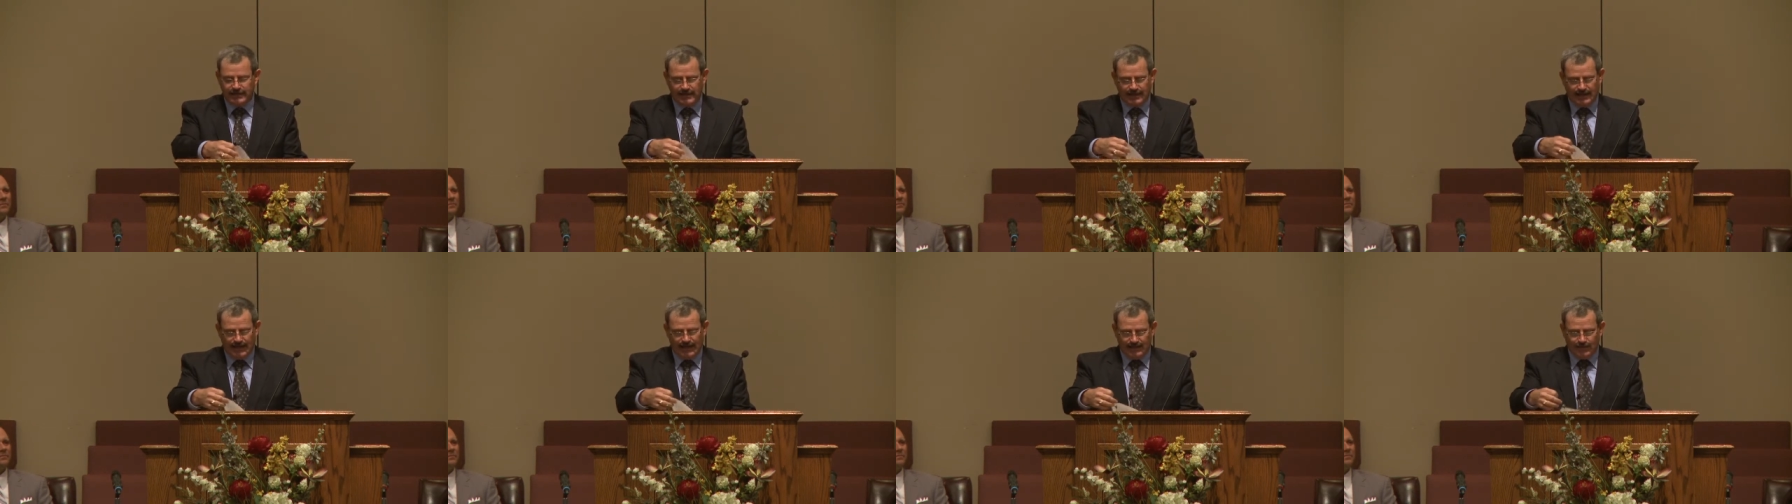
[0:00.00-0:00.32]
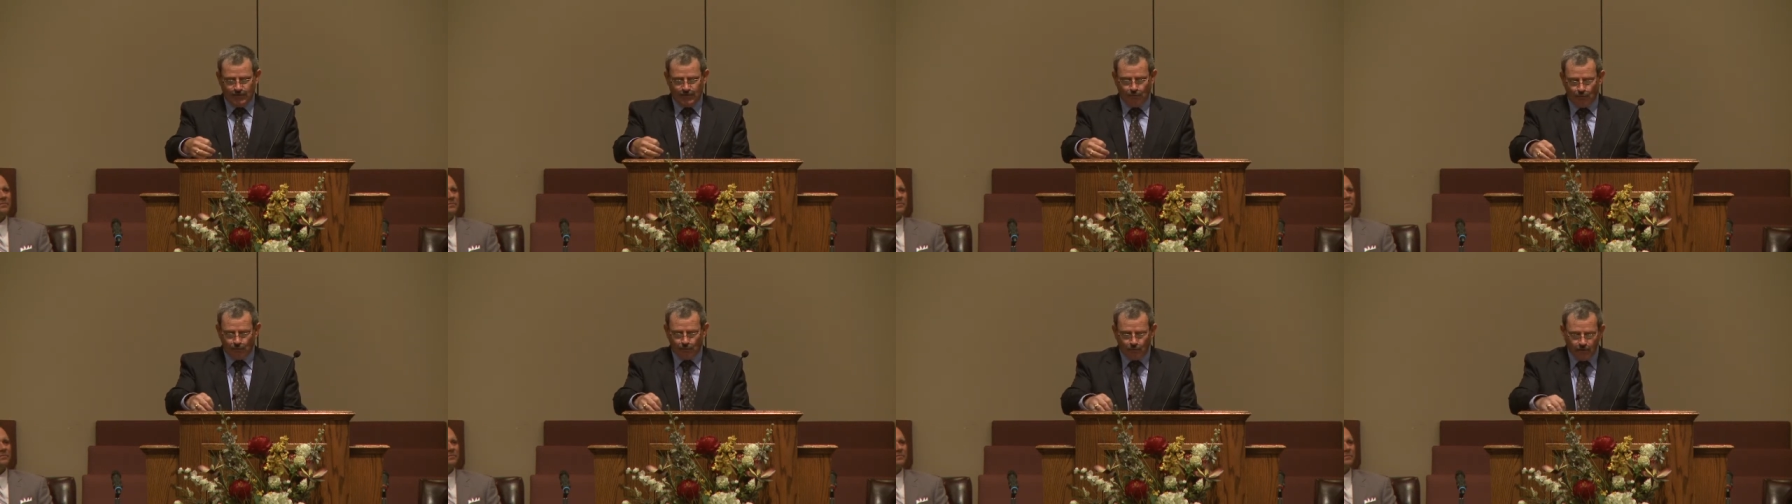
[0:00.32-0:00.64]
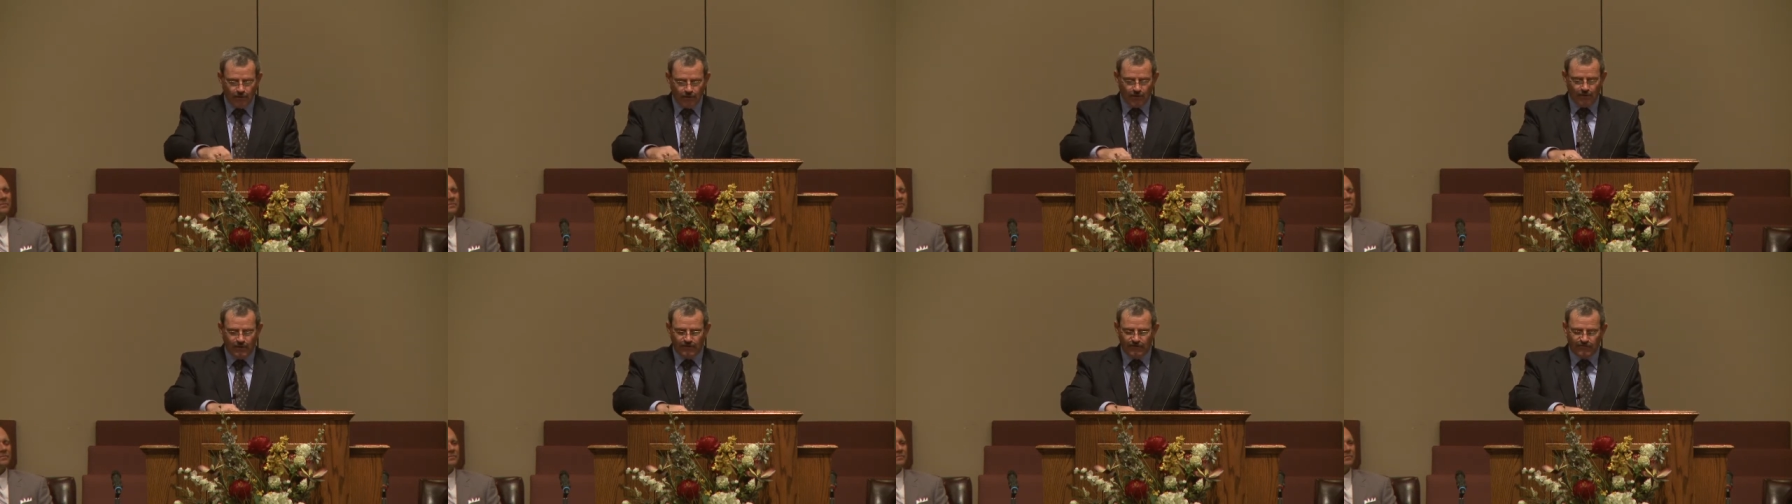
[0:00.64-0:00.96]
And the
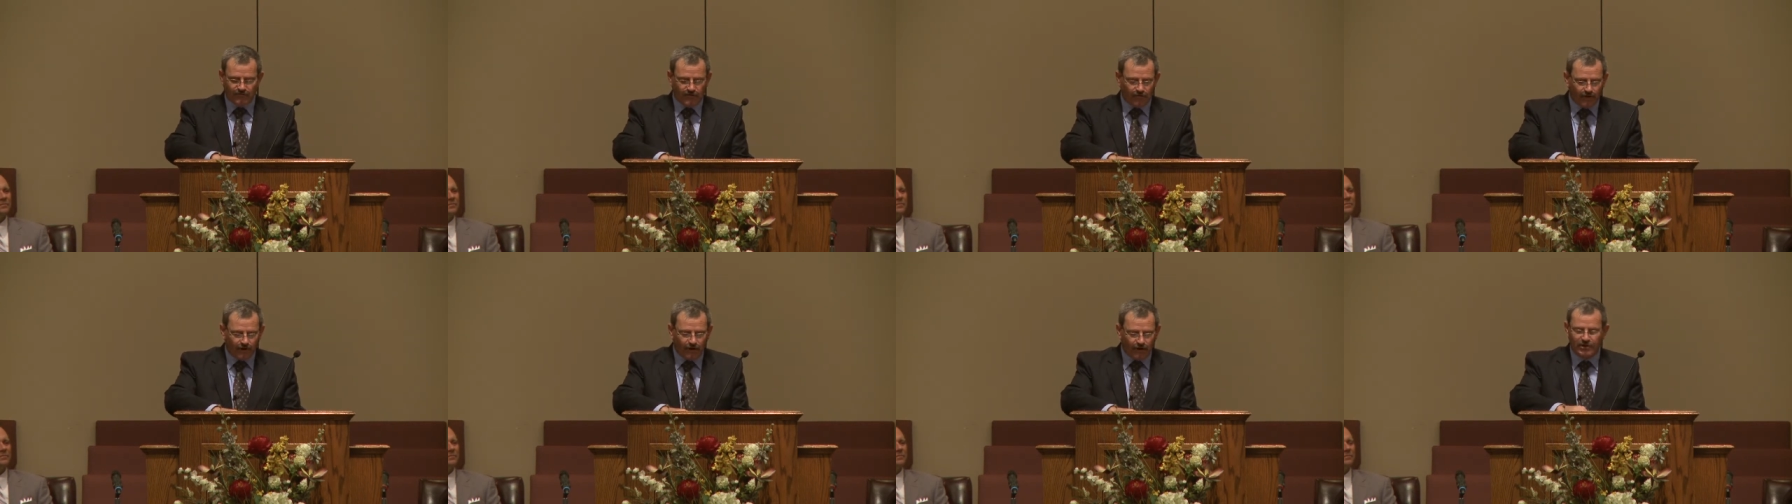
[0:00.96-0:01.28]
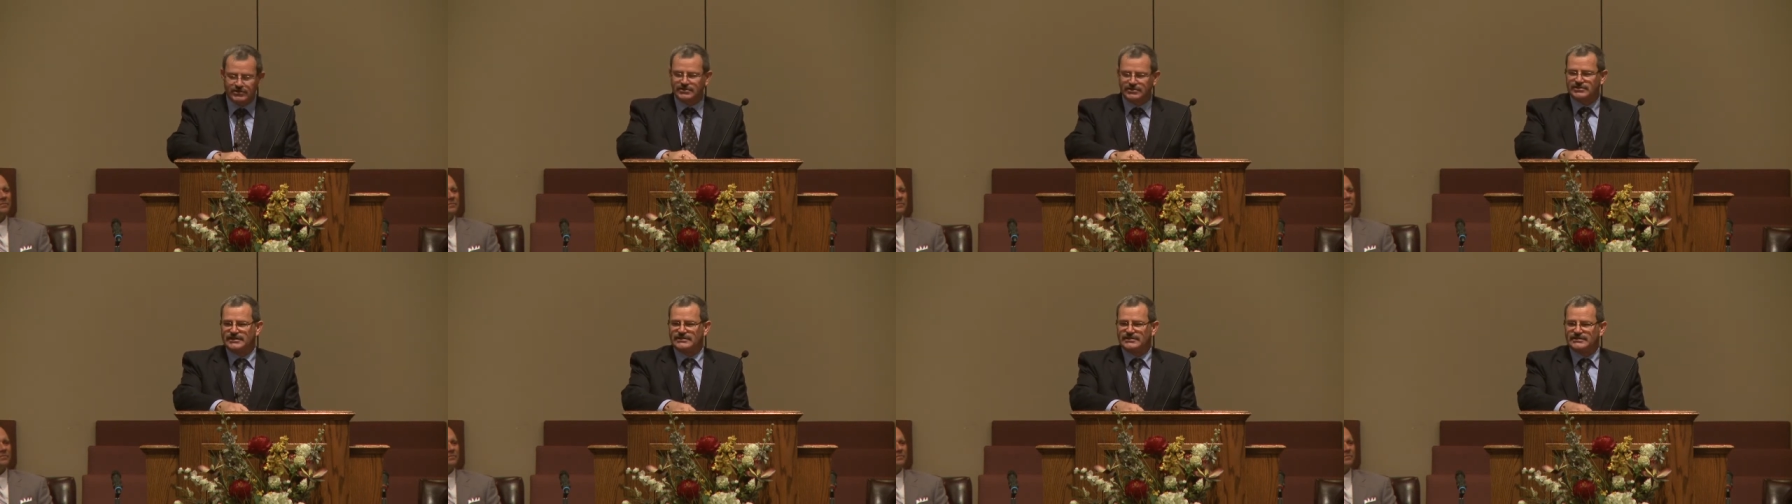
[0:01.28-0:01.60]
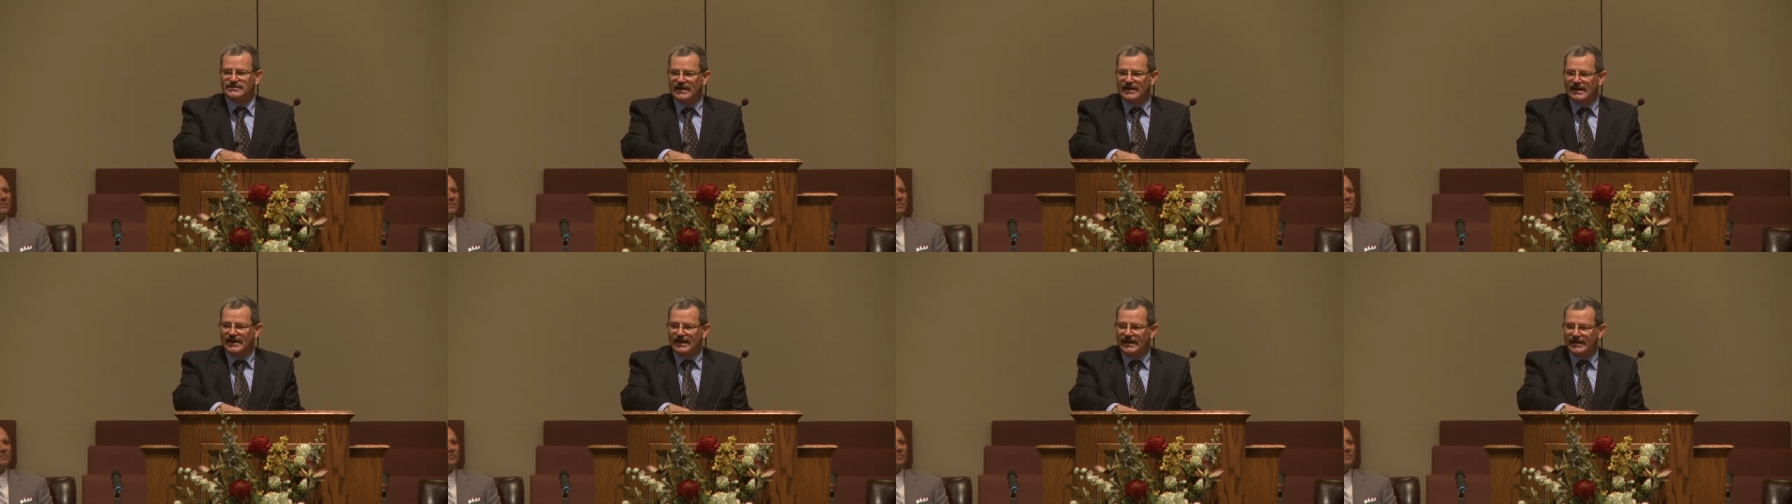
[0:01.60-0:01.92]
world is lost and
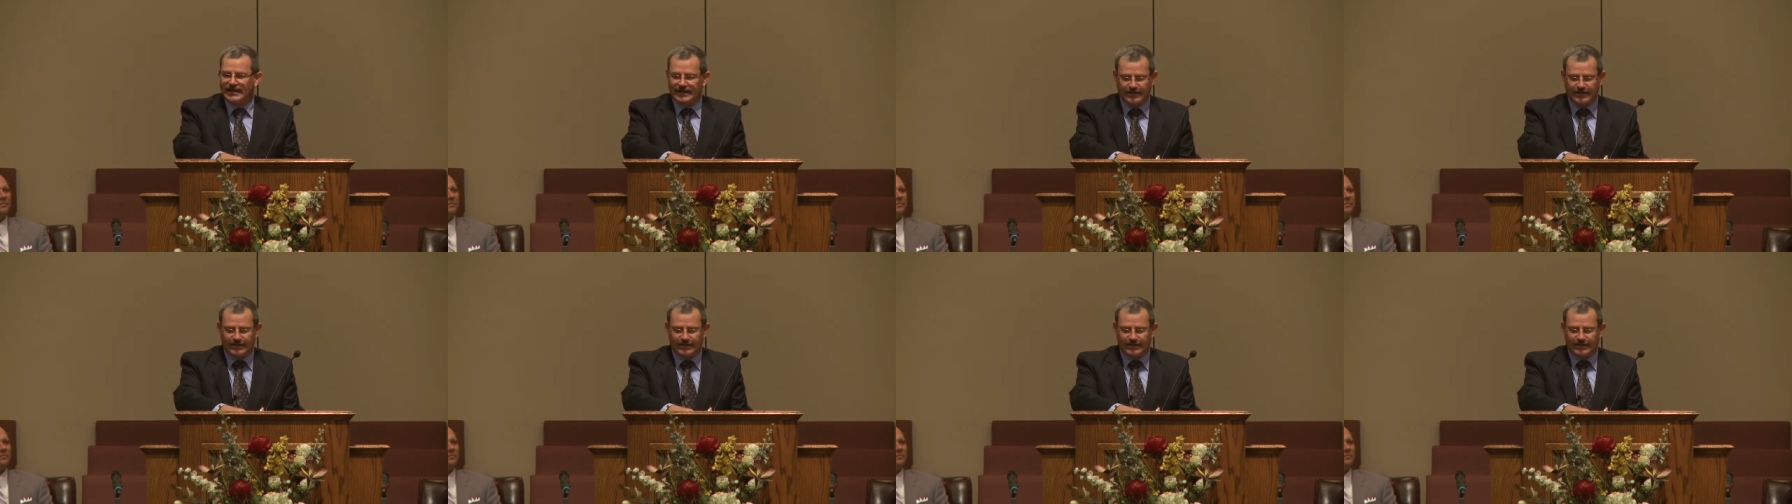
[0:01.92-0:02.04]
dying,